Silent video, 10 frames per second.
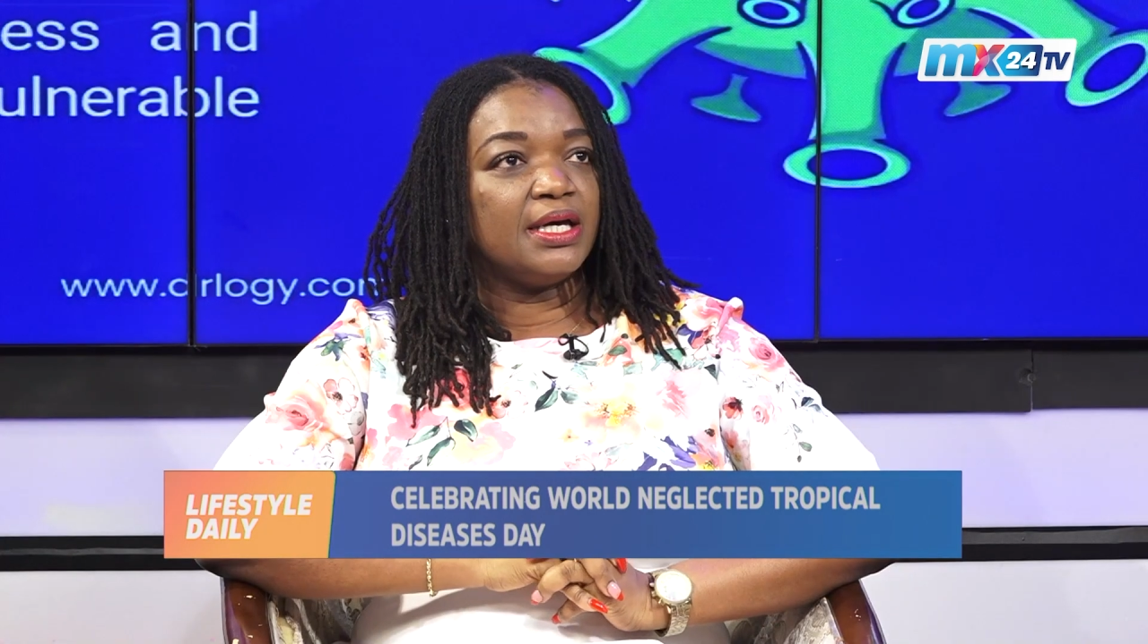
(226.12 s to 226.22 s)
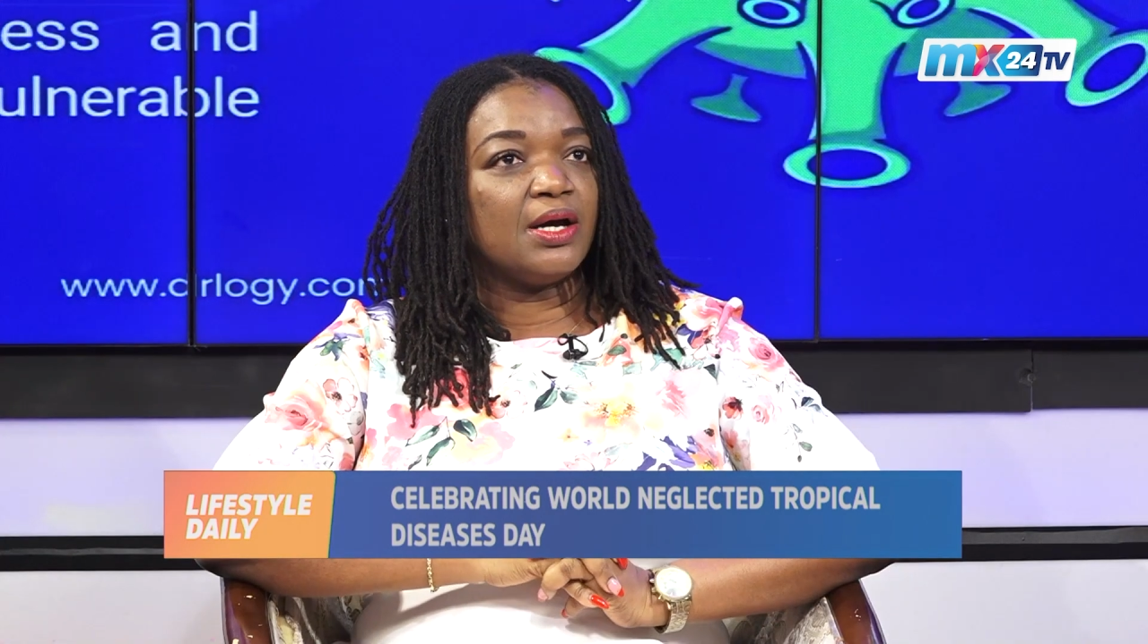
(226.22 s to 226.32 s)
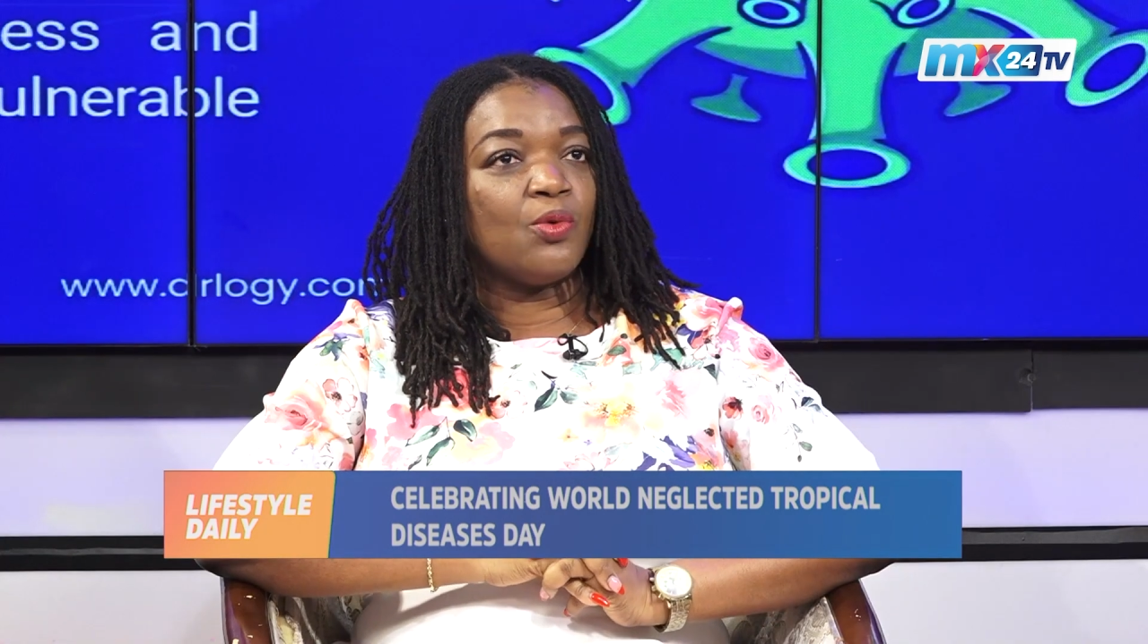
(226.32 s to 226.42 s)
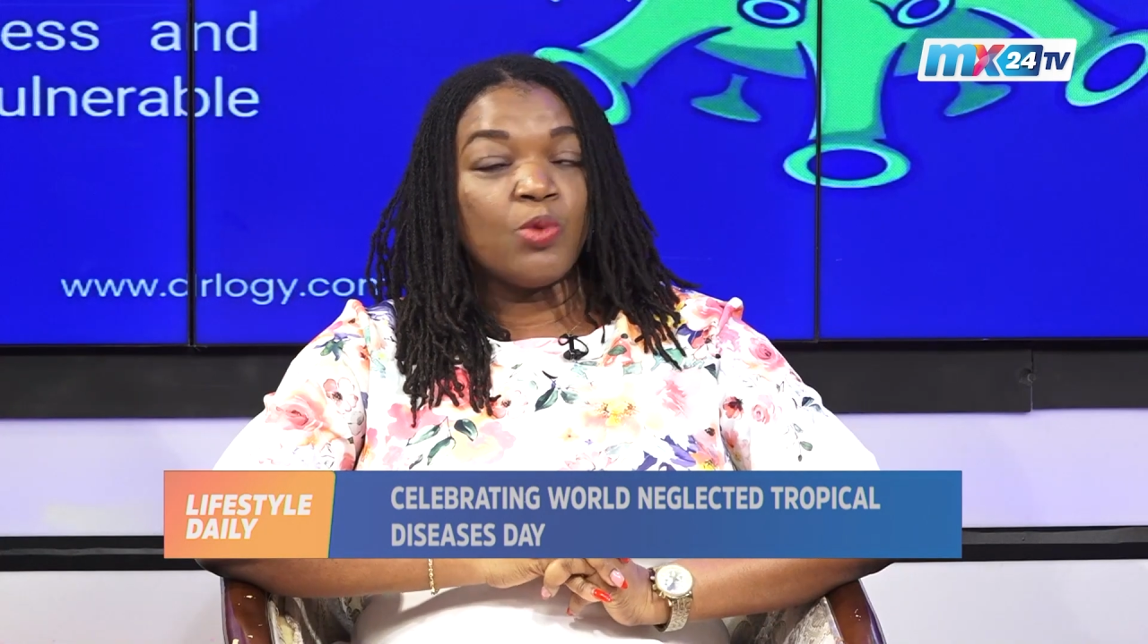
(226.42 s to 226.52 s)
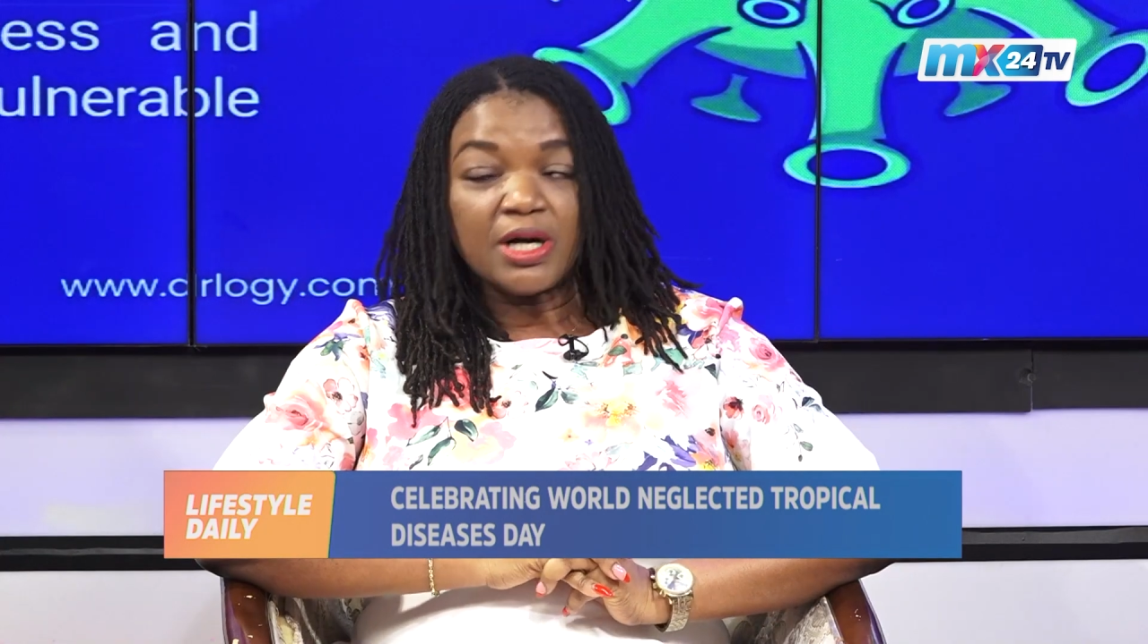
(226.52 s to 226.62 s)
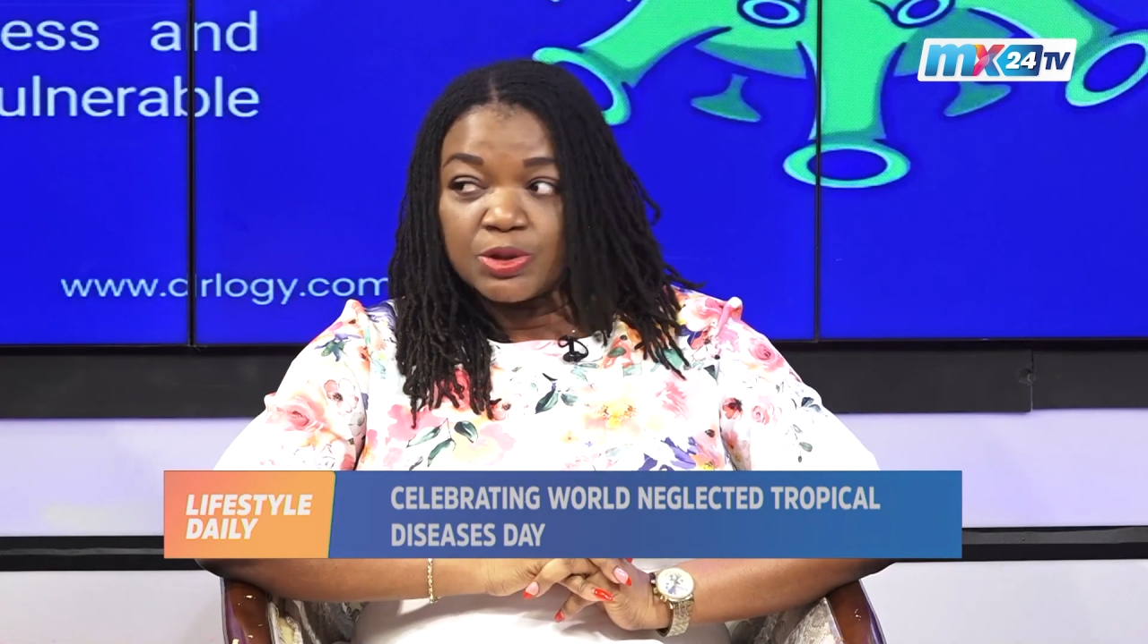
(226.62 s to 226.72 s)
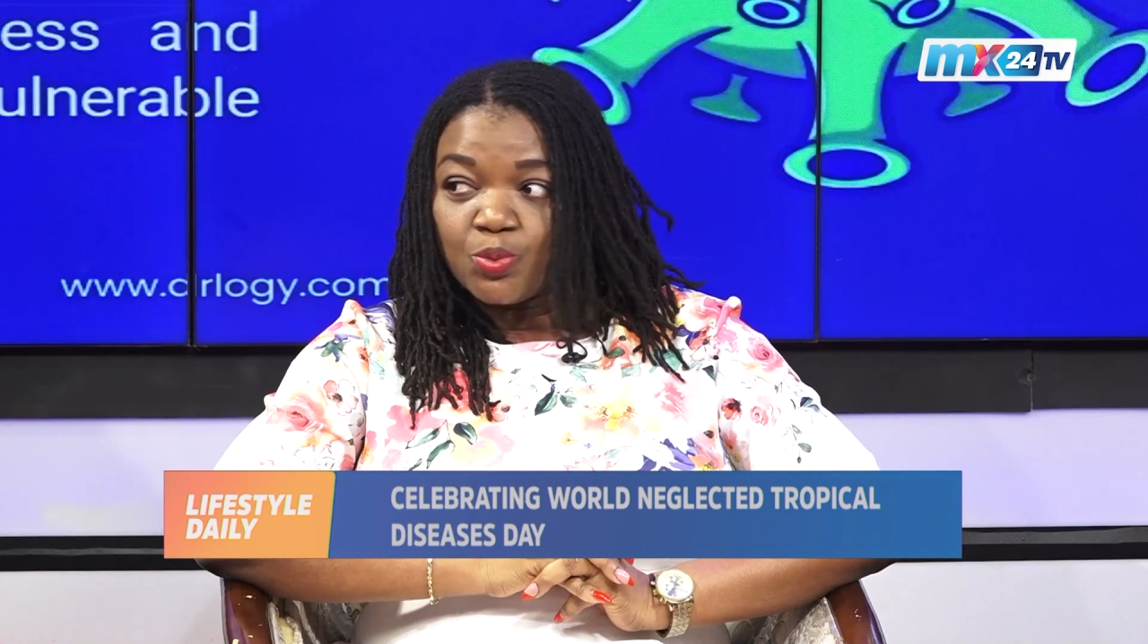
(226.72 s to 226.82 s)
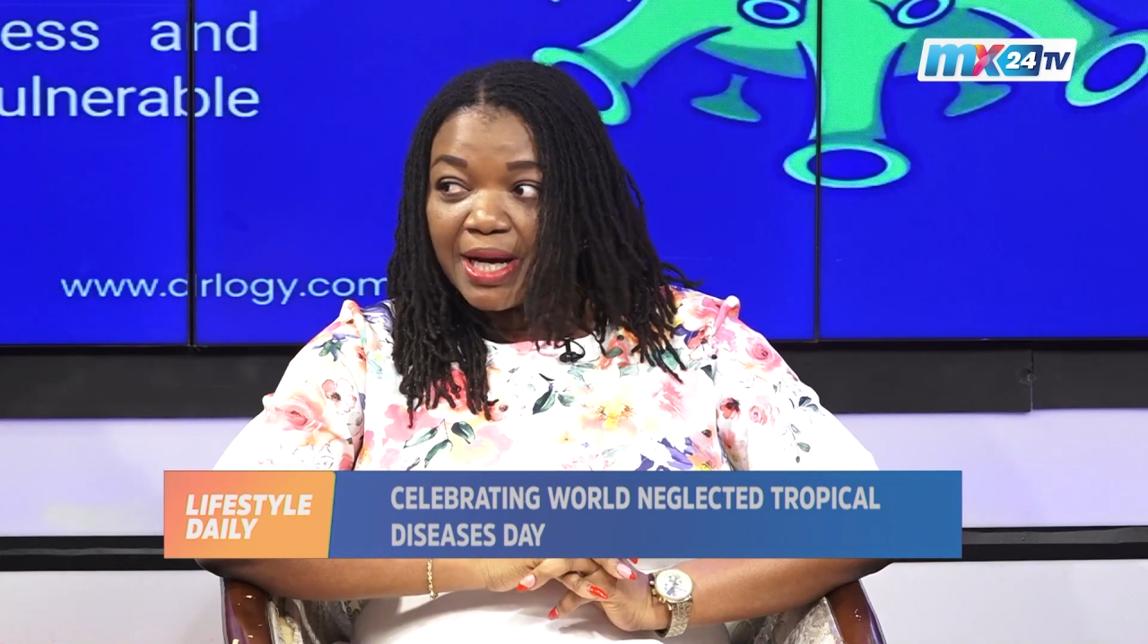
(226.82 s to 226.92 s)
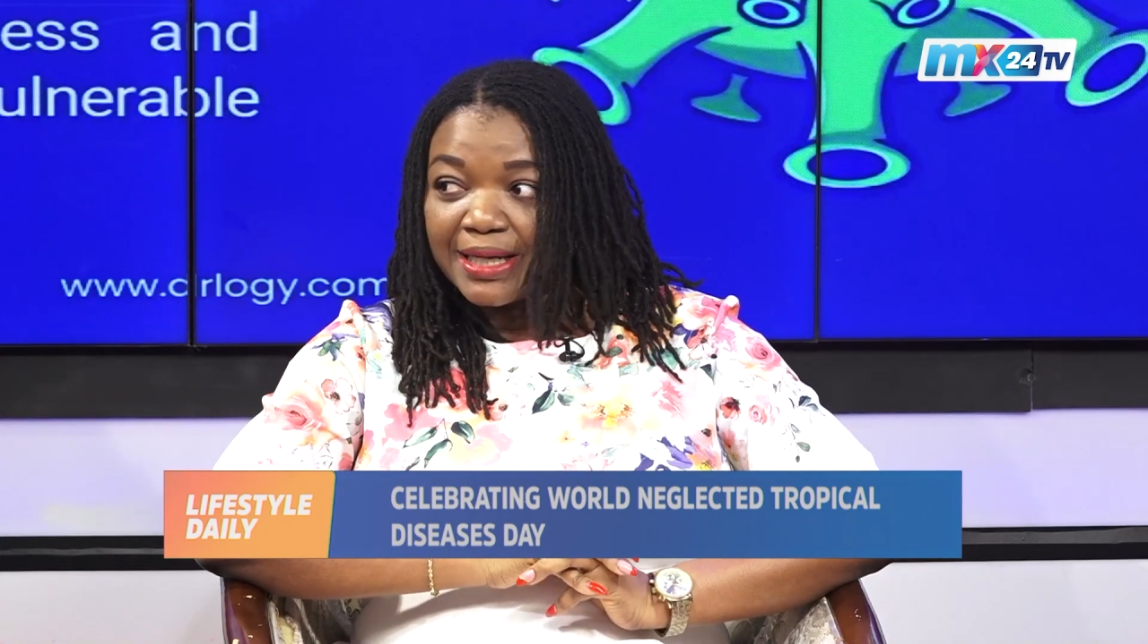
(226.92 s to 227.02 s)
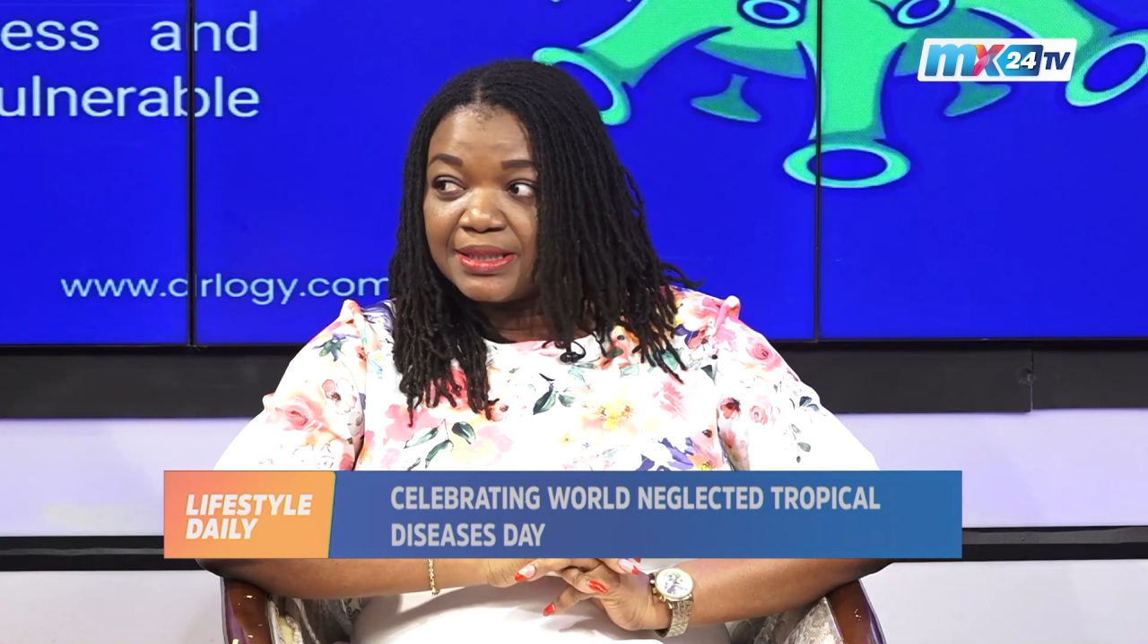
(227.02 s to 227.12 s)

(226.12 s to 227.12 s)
worldwide,